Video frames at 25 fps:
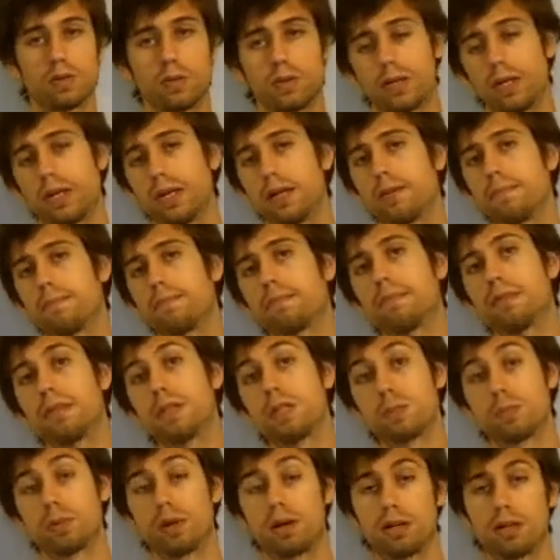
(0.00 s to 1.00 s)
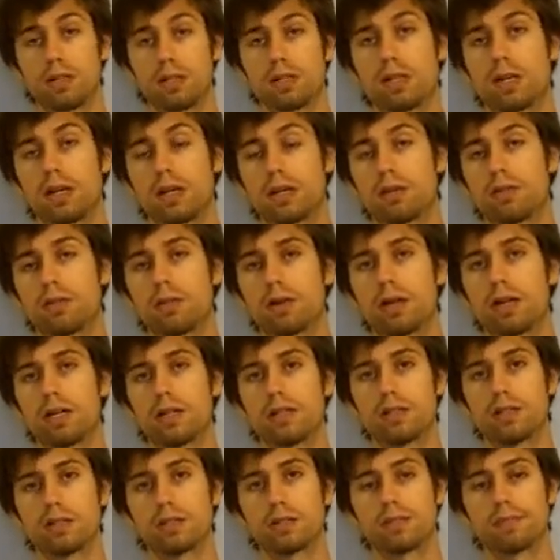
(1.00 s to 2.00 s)
So again, these
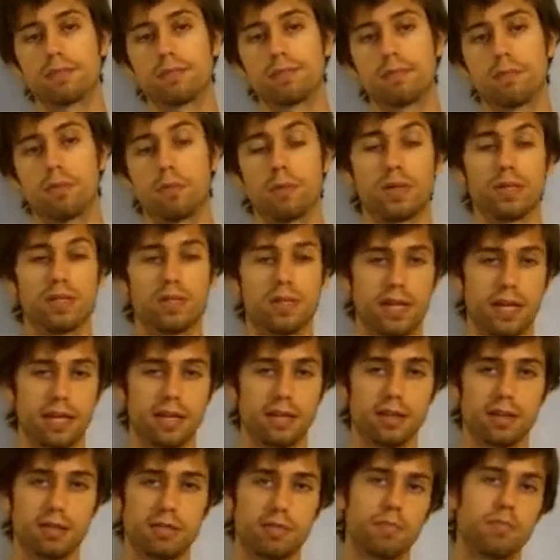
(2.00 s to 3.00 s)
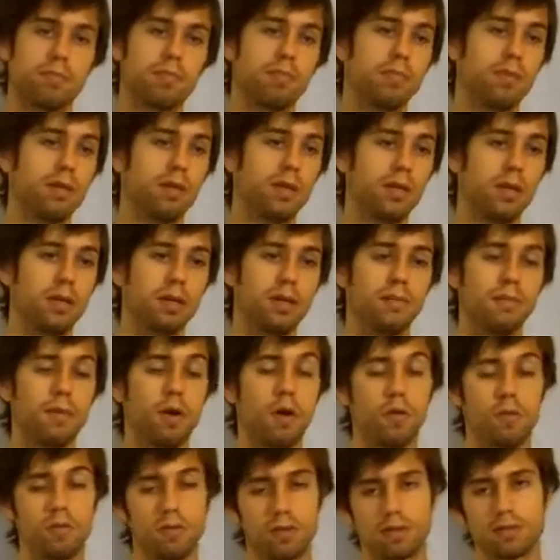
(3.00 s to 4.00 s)
polysaccharides, when we take them
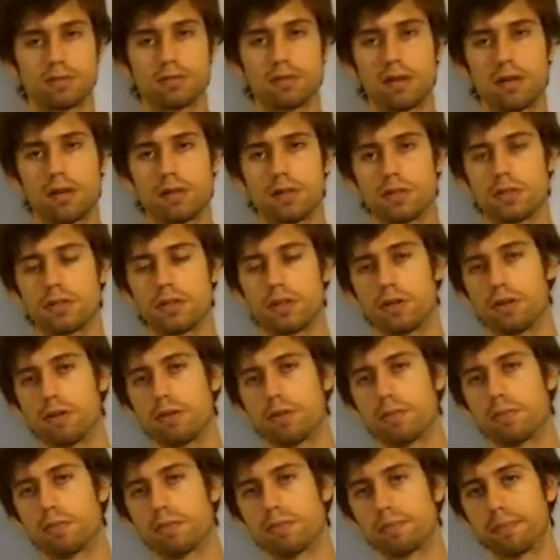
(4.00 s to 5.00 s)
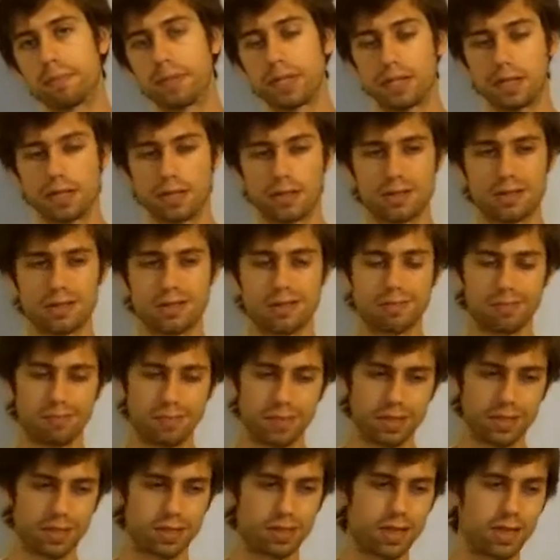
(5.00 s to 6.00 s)
over the long term, because
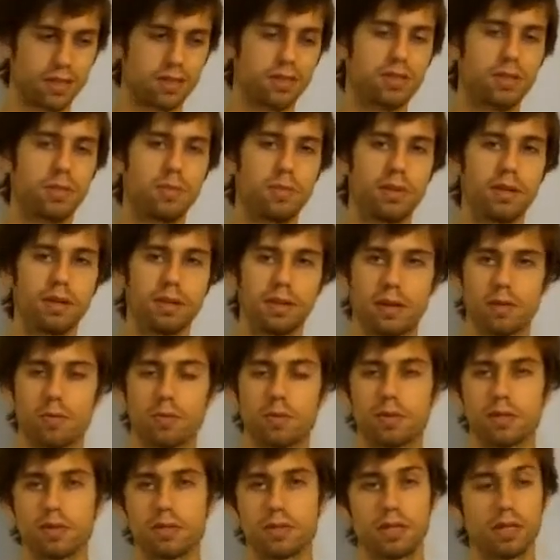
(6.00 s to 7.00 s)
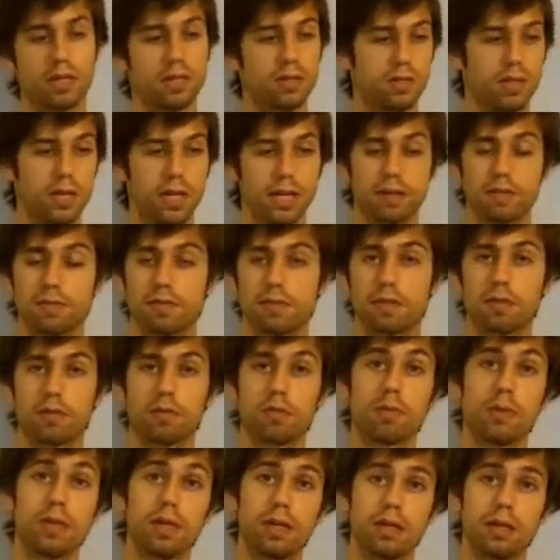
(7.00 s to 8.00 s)
it's not something that we're just going to take
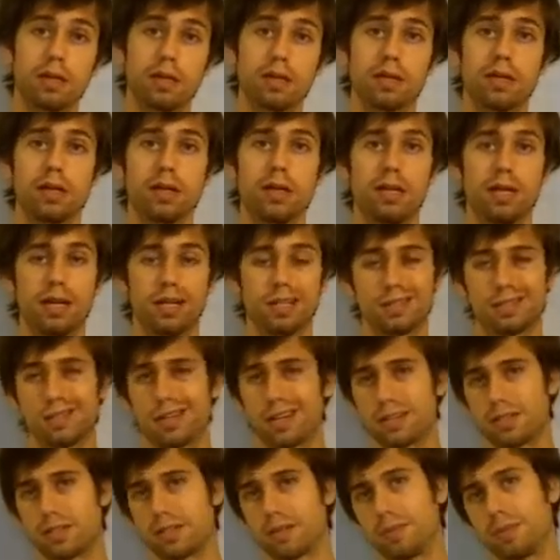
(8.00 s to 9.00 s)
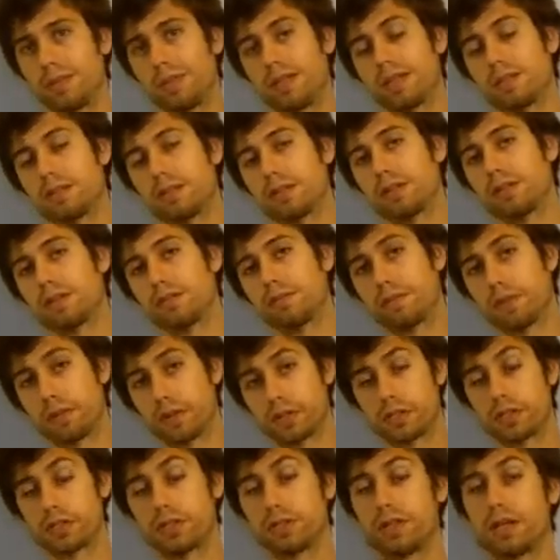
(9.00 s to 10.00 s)
for a week, it's not something that's going to
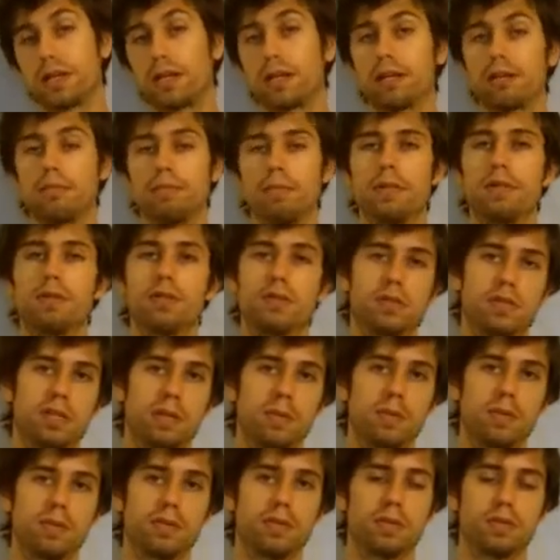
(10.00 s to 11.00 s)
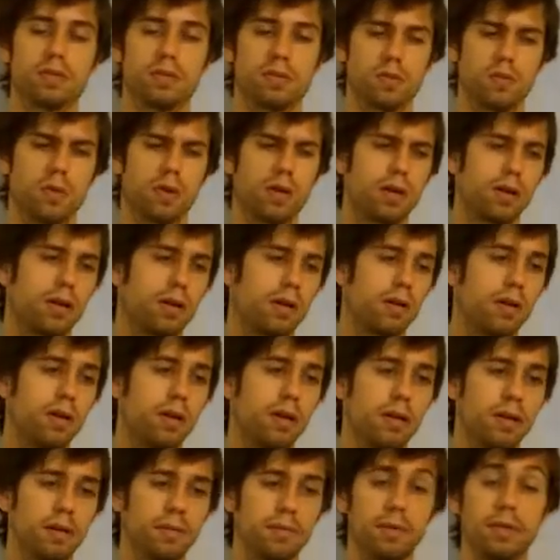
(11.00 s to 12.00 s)
function like an immune stimulant, to
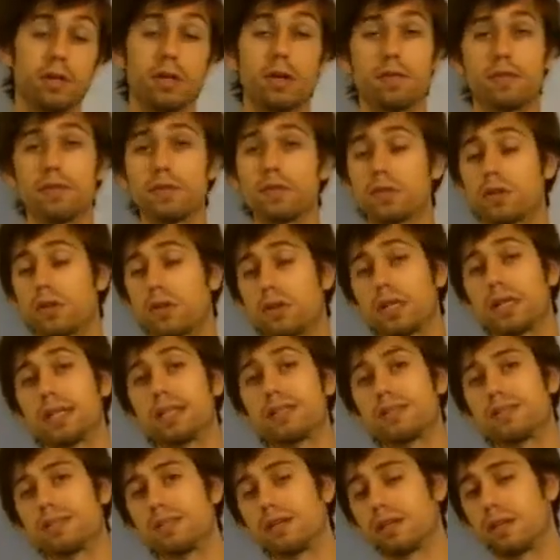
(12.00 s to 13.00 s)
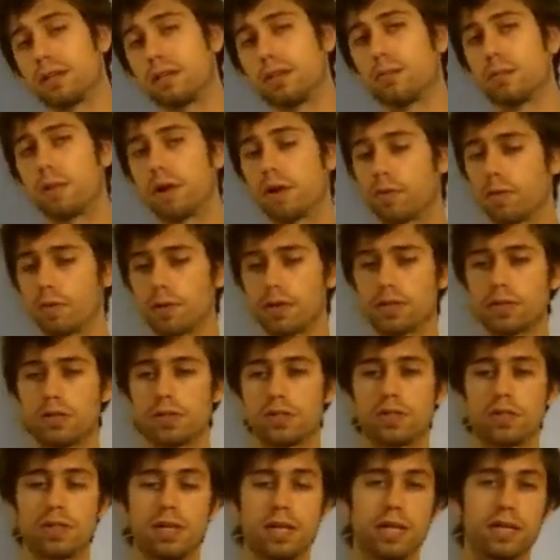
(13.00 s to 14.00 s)
where, you know, if you start to get sick, you might want
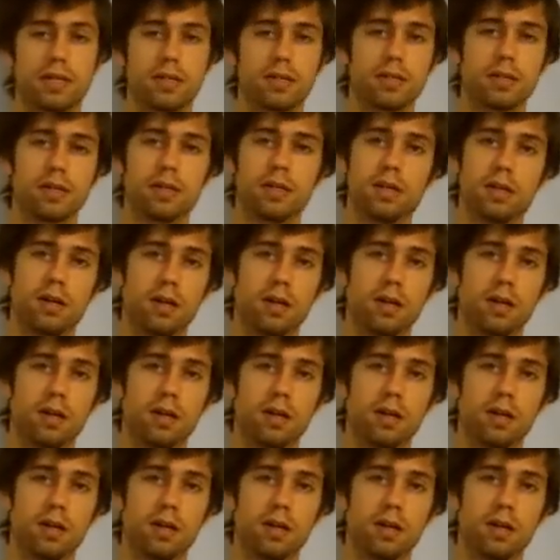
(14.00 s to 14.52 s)
to just take